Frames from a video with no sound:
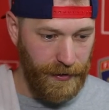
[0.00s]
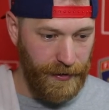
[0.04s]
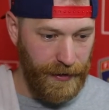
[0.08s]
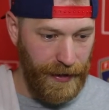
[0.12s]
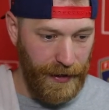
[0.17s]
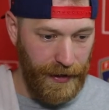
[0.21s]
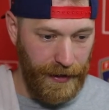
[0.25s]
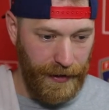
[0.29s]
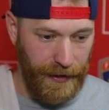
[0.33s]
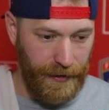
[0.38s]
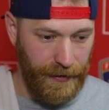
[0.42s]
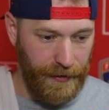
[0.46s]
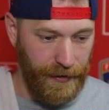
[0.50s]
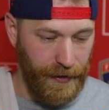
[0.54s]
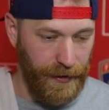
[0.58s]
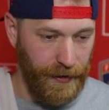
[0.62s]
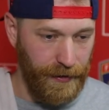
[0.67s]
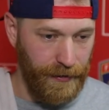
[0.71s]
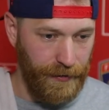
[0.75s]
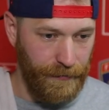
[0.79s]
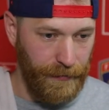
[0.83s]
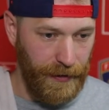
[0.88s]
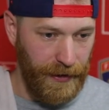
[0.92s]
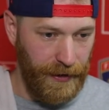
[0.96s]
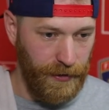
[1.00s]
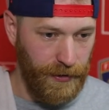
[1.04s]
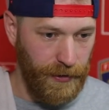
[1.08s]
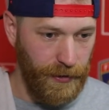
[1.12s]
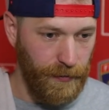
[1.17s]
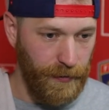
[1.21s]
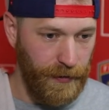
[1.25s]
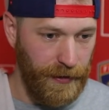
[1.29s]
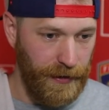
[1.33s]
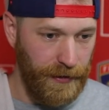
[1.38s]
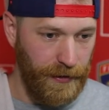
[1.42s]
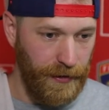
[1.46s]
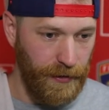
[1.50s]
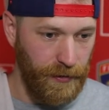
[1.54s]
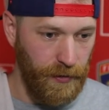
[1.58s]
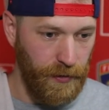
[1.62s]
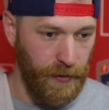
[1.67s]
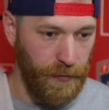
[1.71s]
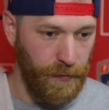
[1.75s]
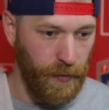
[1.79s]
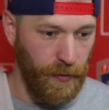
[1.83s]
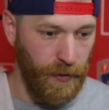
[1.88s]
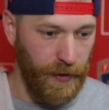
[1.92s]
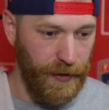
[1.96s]
getting it done and making sure we get the
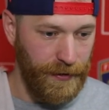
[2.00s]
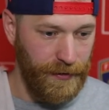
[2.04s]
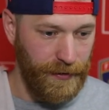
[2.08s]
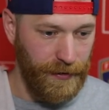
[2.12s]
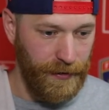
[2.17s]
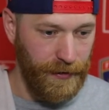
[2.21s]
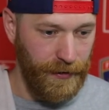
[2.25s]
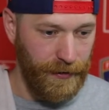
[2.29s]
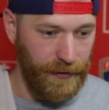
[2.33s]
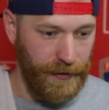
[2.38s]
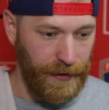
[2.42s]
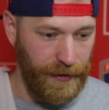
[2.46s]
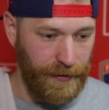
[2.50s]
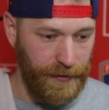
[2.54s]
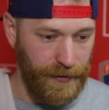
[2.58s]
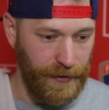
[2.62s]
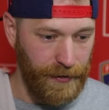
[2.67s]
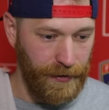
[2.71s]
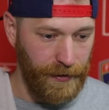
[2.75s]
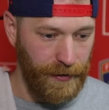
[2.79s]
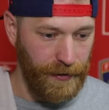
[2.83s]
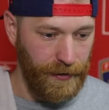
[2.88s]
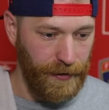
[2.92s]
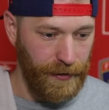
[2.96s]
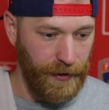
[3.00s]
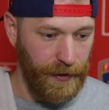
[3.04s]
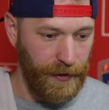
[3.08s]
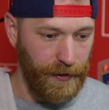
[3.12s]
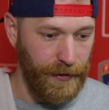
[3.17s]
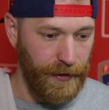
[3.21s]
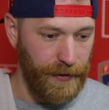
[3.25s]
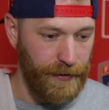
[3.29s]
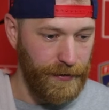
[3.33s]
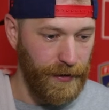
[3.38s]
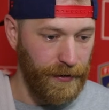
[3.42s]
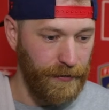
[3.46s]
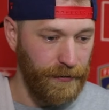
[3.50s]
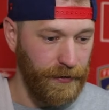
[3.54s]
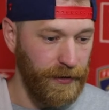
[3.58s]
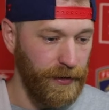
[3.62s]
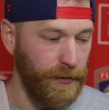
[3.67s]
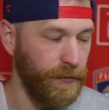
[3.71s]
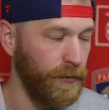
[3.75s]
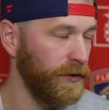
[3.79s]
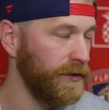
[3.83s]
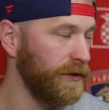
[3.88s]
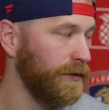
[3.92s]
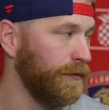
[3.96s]
2 points, I think that's definitely
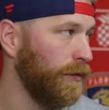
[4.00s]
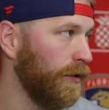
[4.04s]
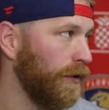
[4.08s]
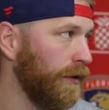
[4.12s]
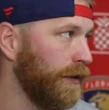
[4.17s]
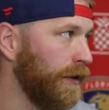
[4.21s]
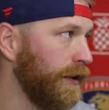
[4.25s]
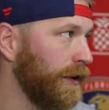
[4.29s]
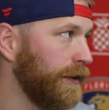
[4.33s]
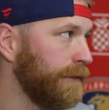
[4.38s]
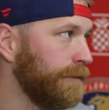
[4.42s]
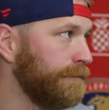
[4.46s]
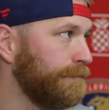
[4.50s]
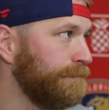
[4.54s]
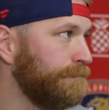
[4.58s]
the most important thing.